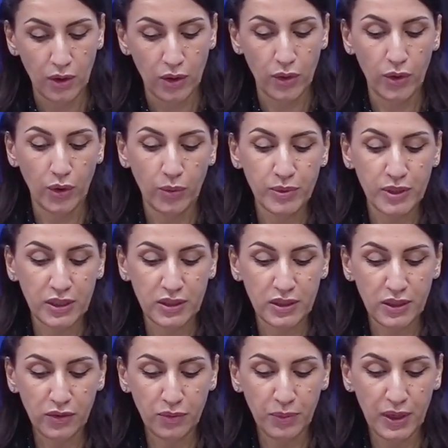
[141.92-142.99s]
the
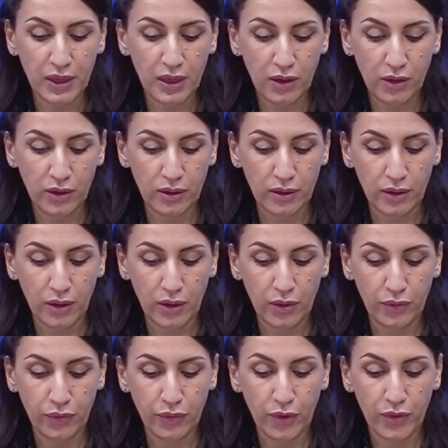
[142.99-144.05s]
objective being
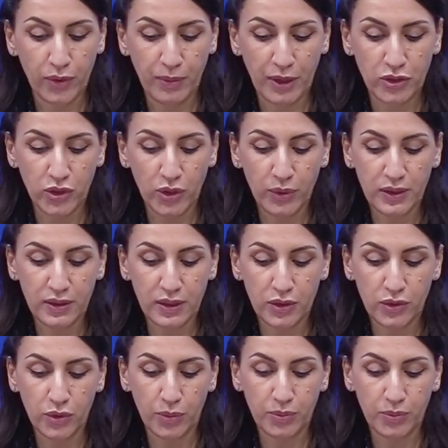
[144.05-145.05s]
for the majority to